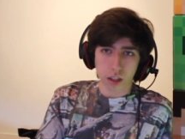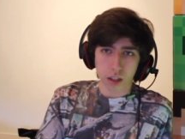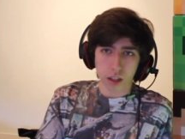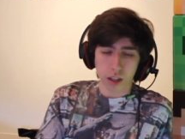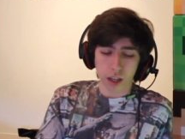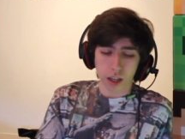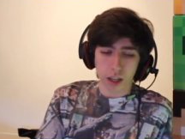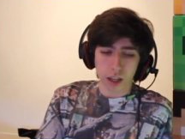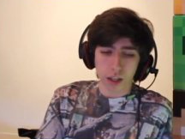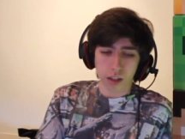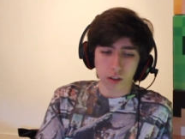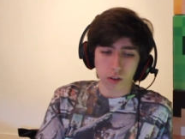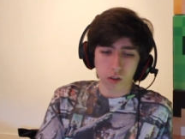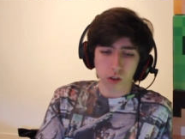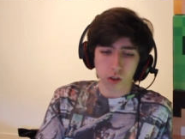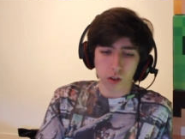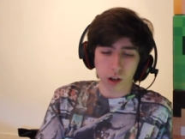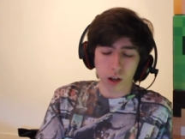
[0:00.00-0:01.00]
And
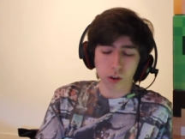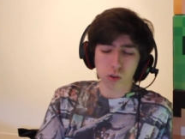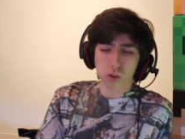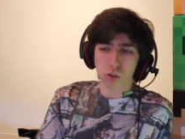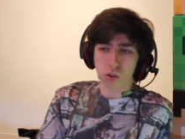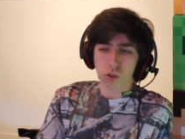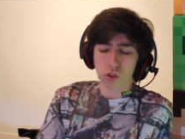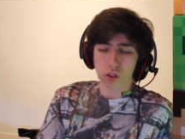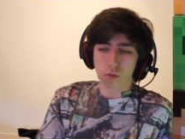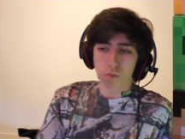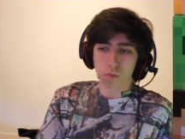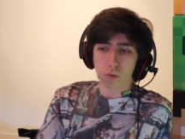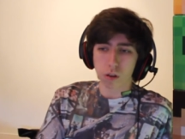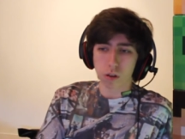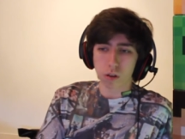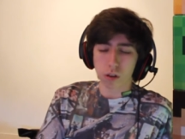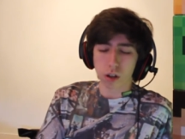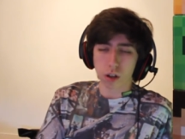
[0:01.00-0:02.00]
I'll also do some
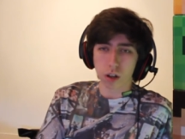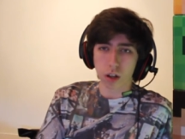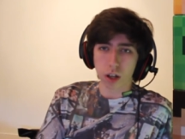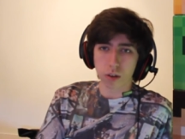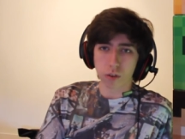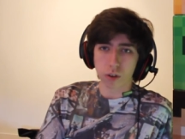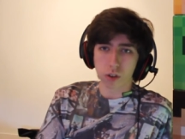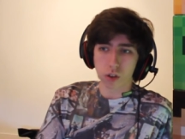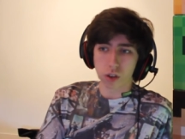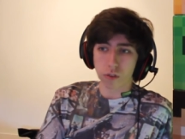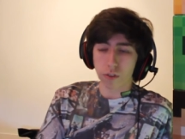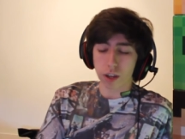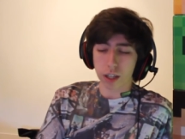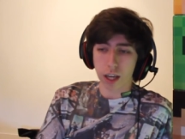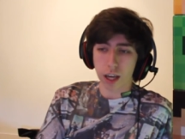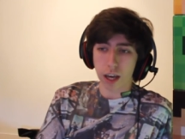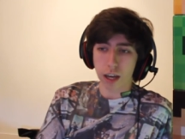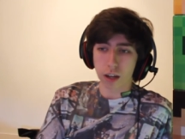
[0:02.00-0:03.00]
online races if I
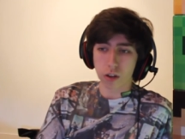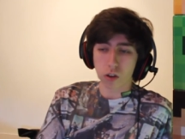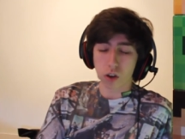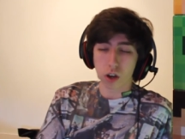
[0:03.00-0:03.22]
can